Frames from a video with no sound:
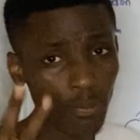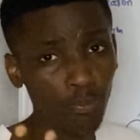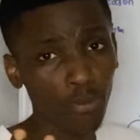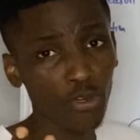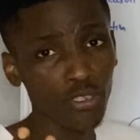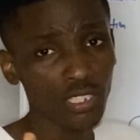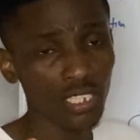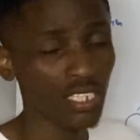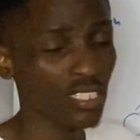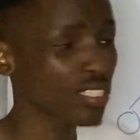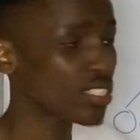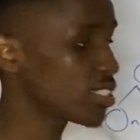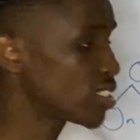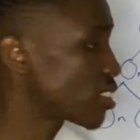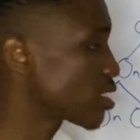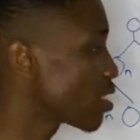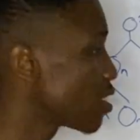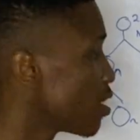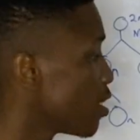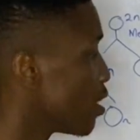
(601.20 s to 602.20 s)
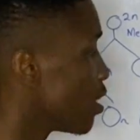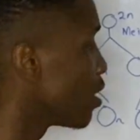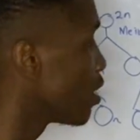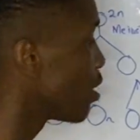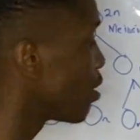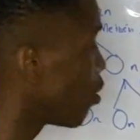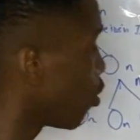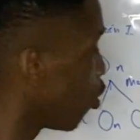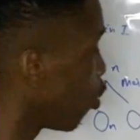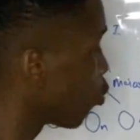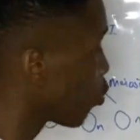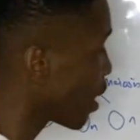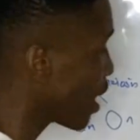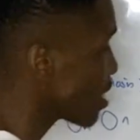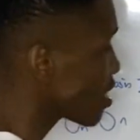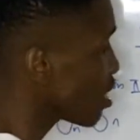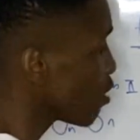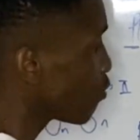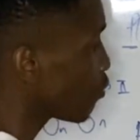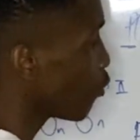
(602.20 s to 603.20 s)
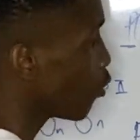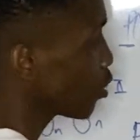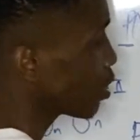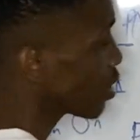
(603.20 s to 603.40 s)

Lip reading: processes or would I say four